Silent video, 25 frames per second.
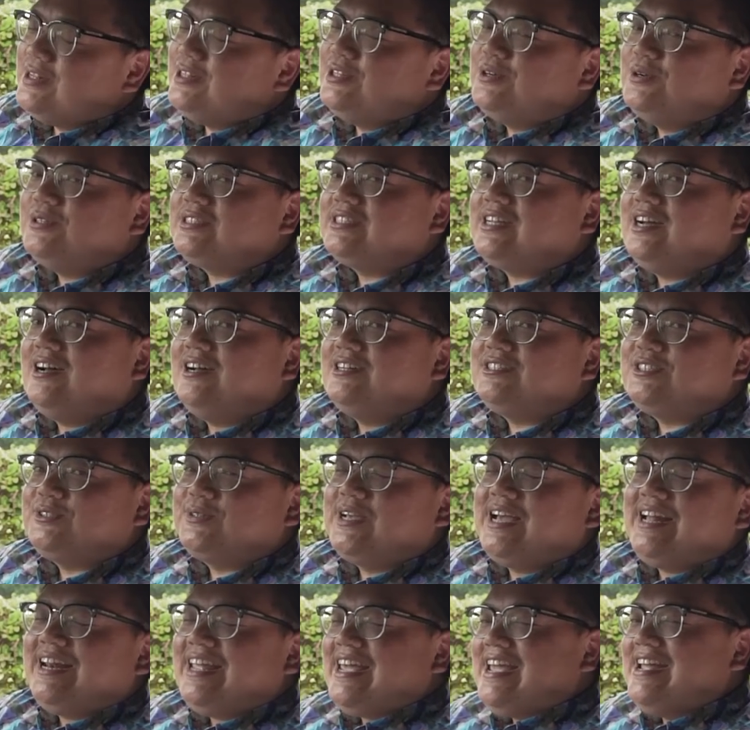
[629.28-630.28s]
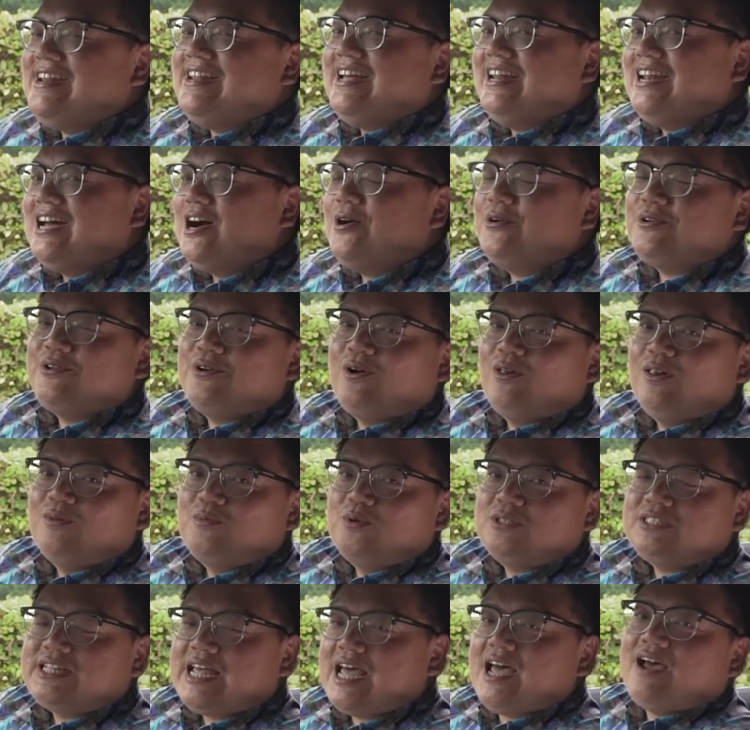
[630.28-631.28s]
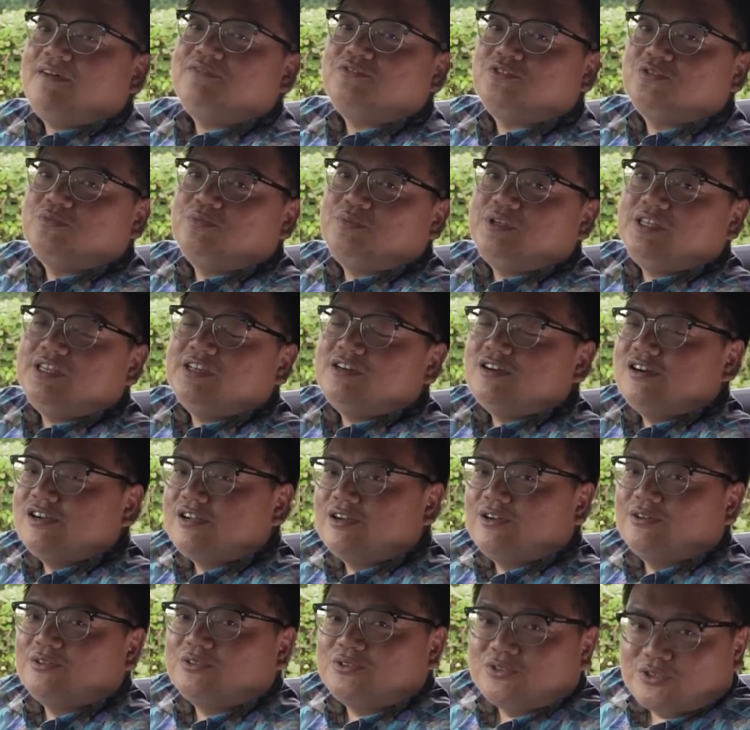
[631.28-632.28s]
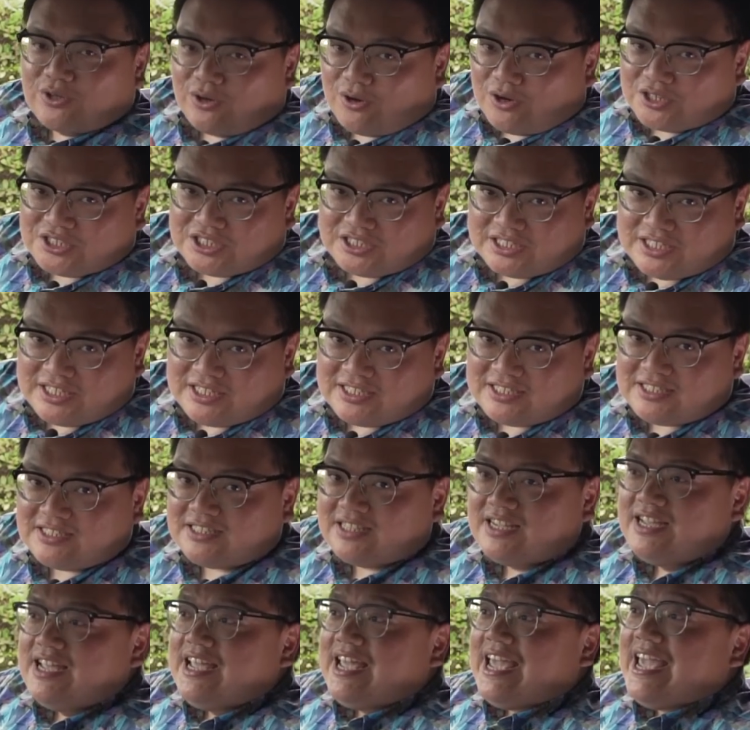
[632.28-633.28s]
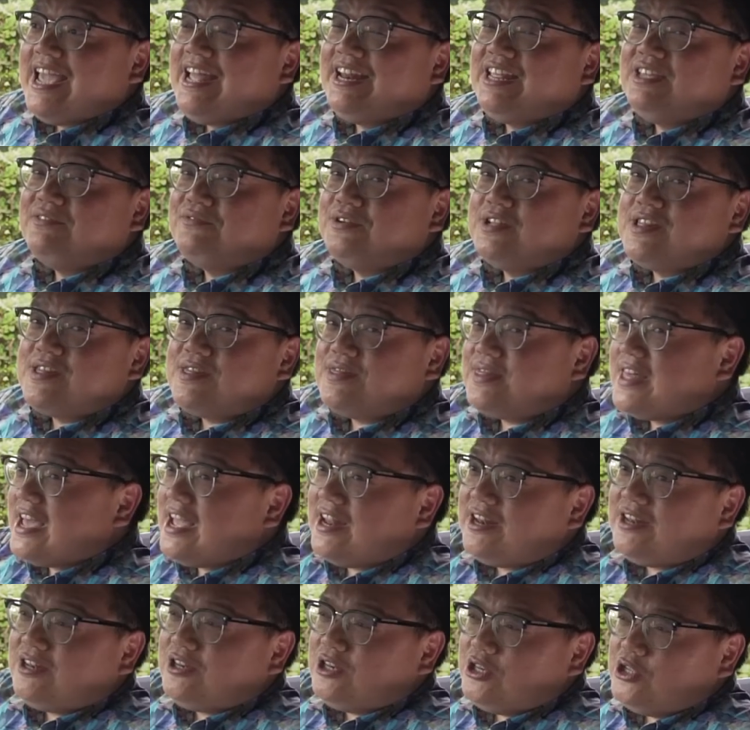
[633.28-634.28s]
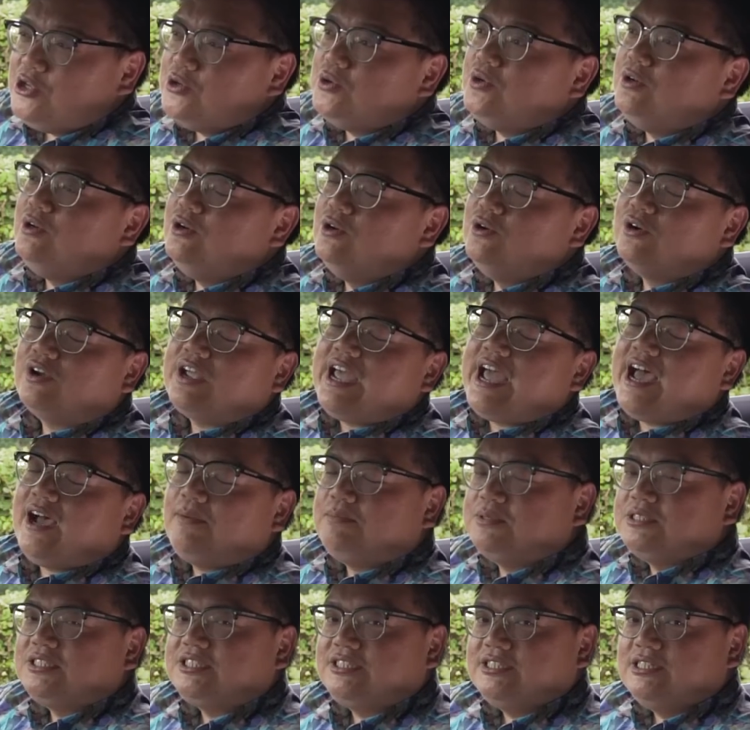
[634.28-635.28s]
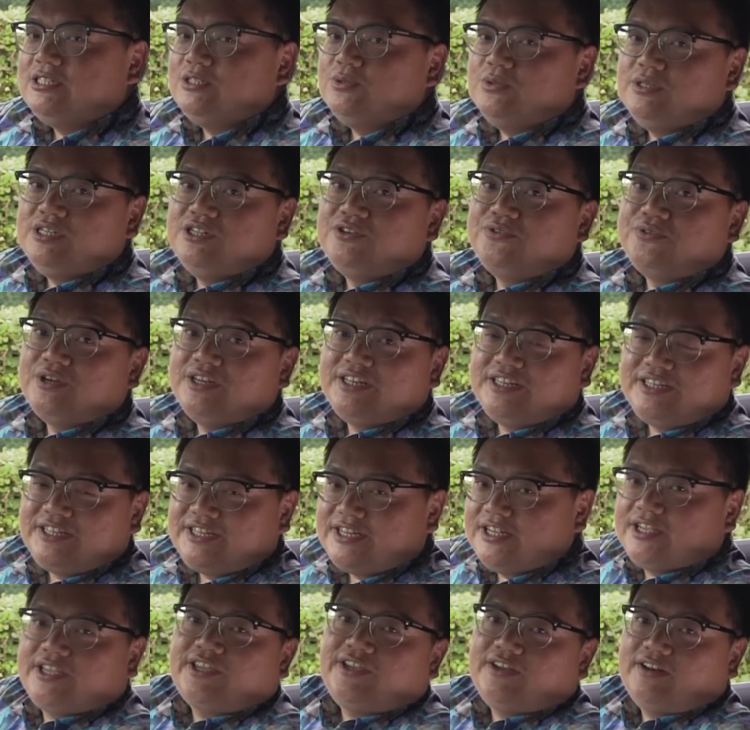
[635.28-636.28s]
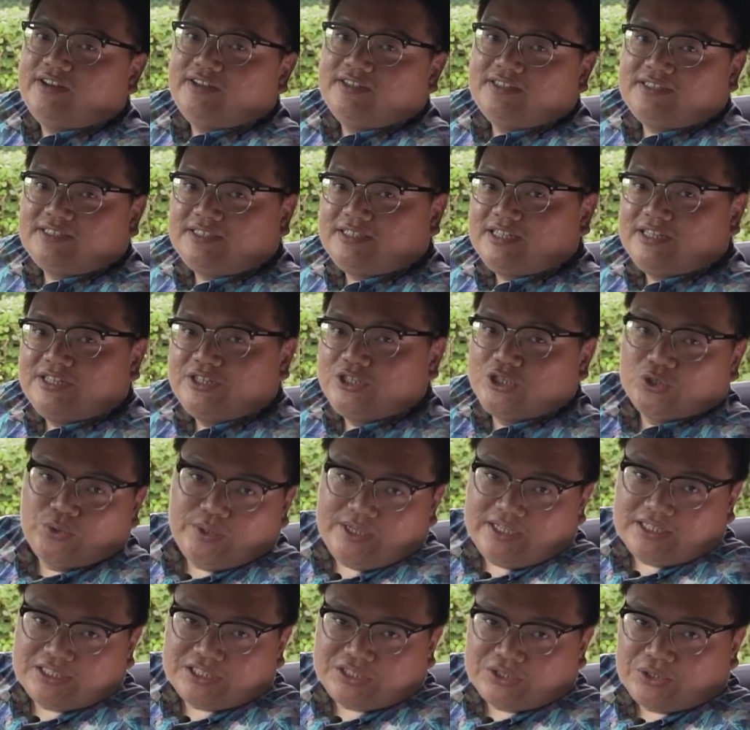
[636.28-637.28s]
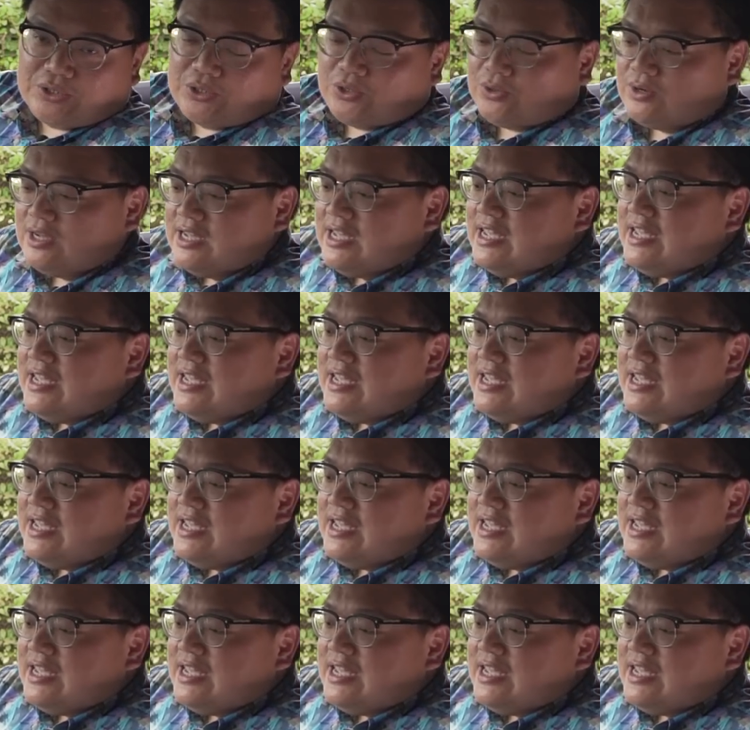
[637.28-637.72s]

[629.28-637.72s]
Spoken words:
in those cars, to get in and out, you almost have to be a contortionist, and even then you'd look absolutely ridiculous doing so.